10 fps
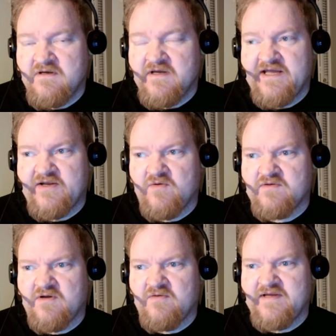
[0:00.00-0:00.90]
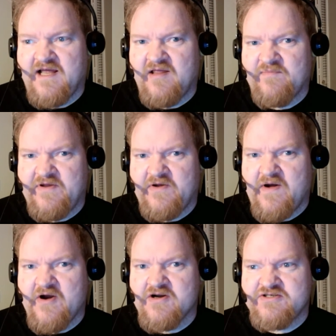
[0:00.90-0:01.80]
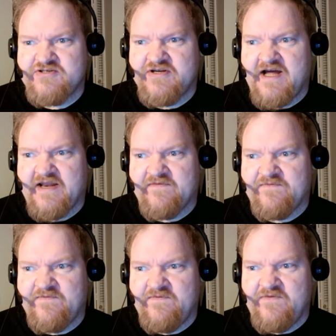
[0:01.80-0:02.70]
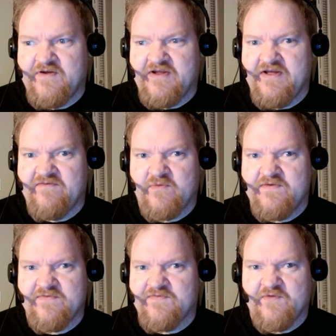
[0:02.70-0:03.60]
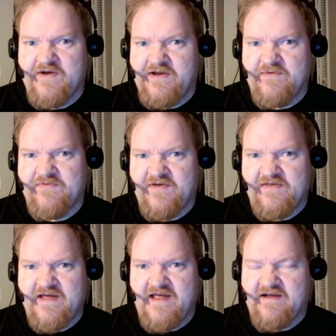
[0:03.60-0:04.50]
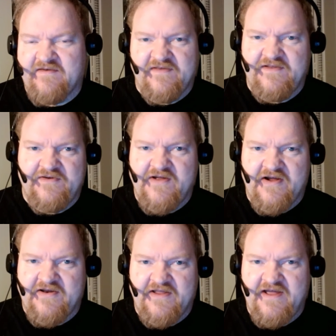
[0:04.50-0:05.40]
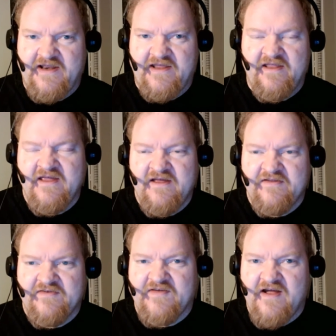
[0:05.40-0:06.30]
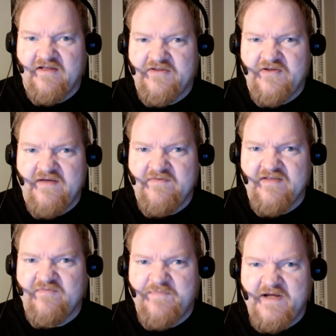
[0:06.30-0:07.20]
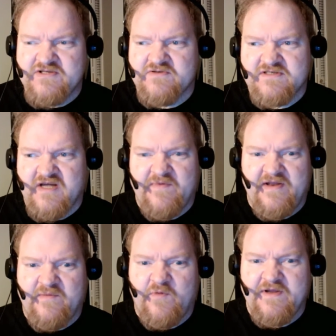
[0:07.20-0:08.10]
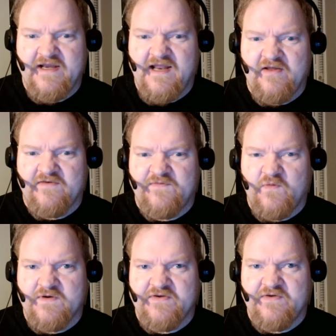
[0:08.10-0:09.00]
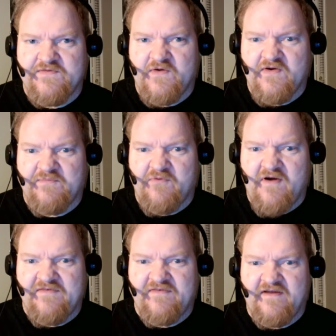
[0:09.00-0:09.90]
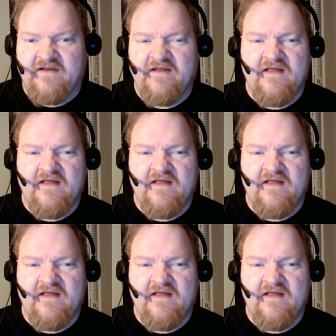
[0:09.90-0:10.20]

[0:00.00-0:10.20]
Yeah, don't don't tell them. You know, I heard you got it, give it away for free. Don't say that because then you're not going to get it. So, do you have any specials coming up? What can I look forward to as far as pricing?